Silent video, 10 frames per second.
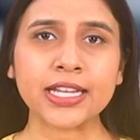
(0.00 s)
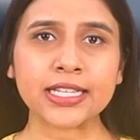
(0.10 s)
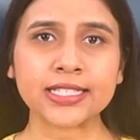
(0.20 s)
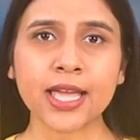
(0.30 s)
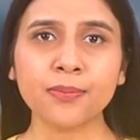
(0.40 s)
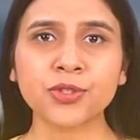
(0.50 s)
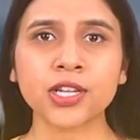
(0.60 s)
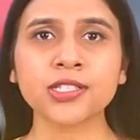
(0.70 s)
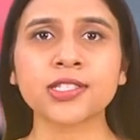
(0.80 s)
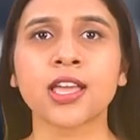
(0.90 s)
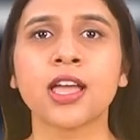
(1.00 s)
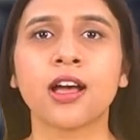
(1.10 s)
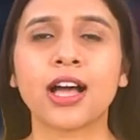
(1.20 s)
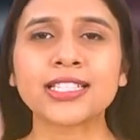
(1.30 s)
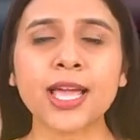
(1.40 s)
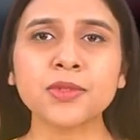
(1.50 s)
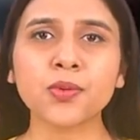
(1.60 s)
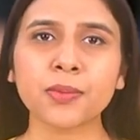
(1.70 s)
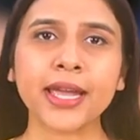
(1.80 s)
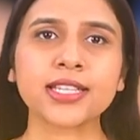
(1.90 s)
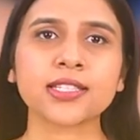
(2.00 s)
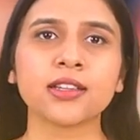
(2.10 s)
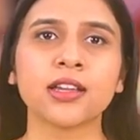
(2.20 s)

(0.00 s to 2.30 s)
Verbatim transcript: and interceptors attempts were made.